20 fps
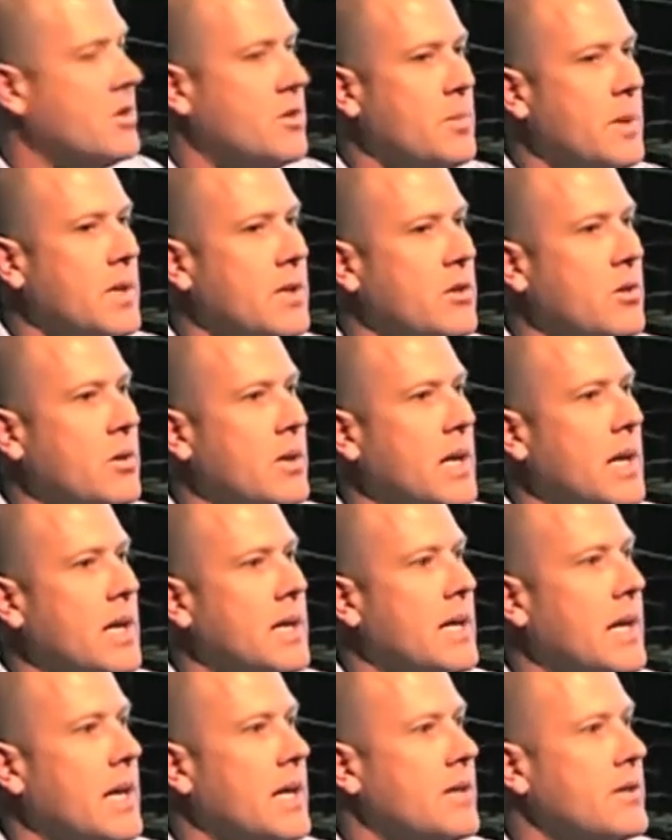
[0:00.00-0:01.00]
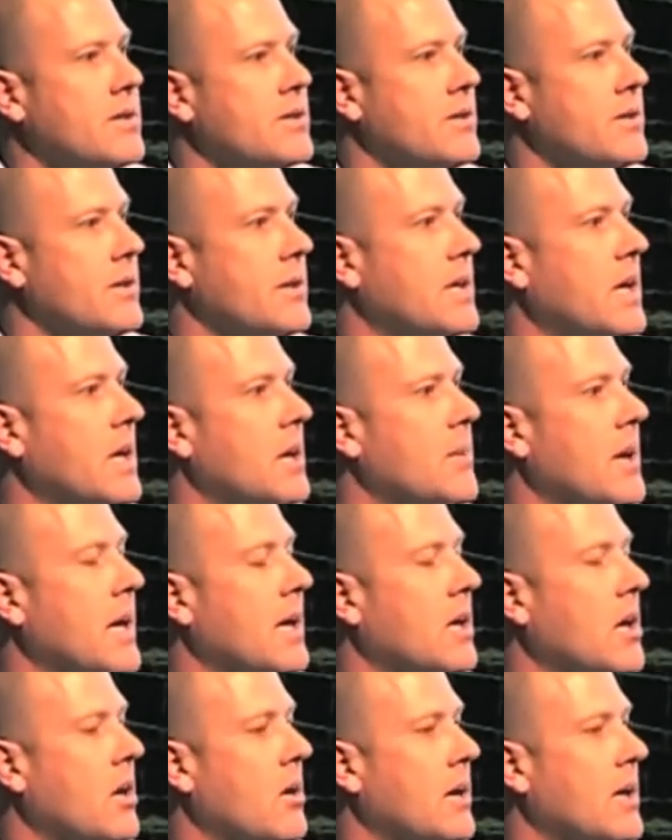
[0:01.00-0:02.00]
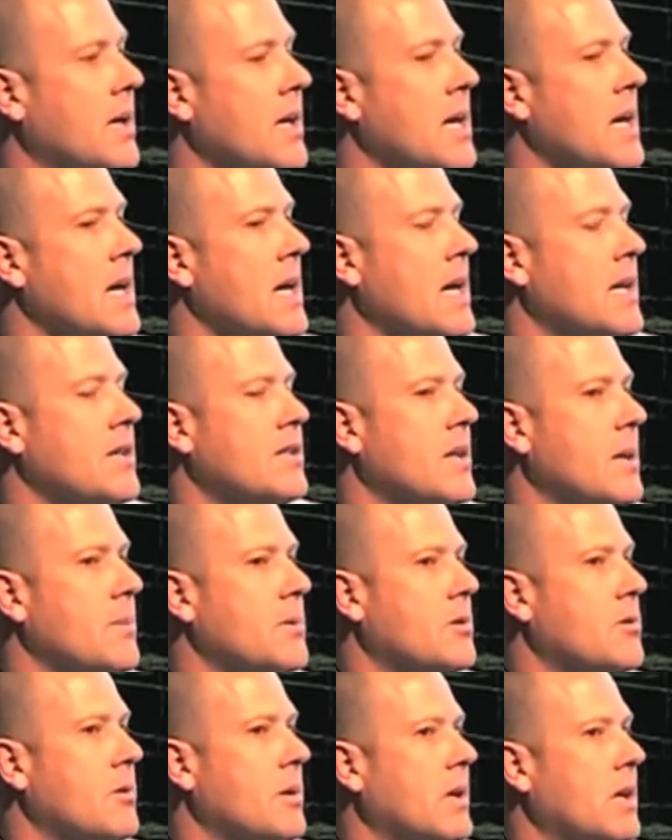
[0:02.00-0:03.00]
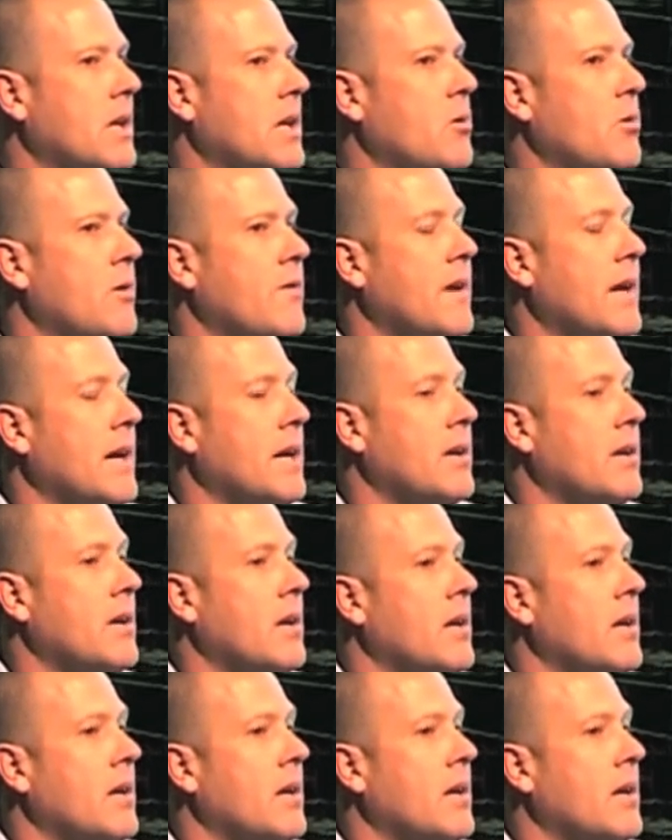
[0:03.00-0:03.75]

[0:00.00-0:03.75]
just been doing our darndest to keep that going. And subsequently, we've had